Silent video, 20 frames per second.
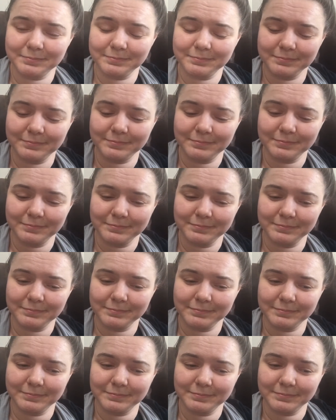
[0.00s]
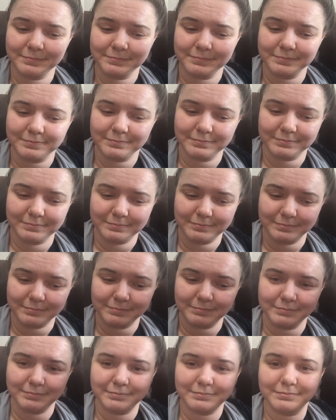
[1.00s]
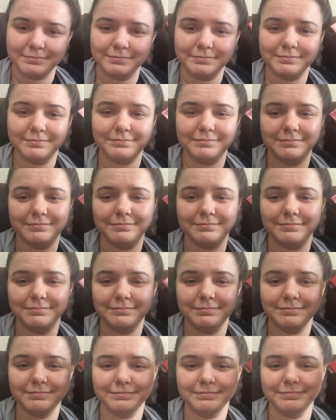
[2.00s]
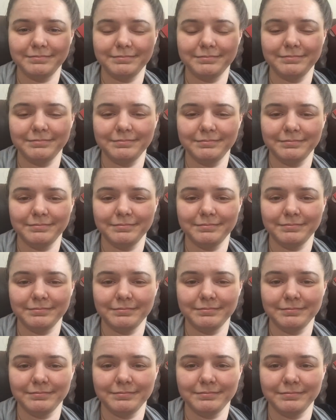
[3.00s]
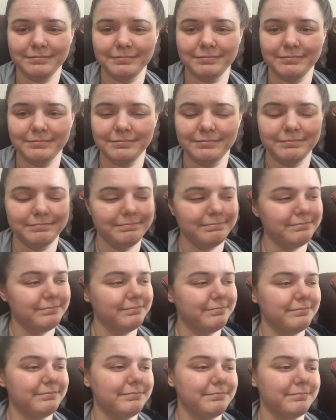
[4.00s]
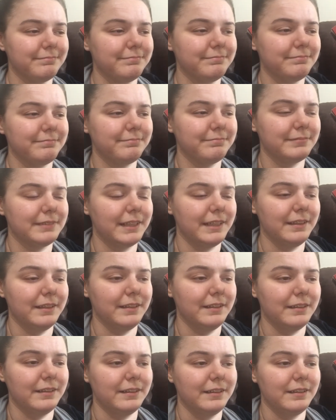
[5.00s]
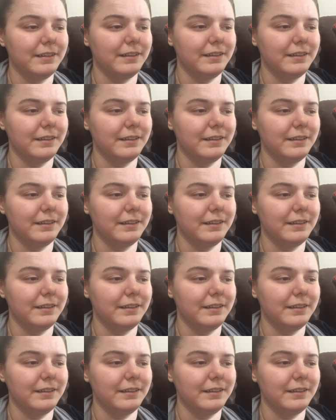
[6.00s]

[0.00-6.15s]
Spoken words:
(silence)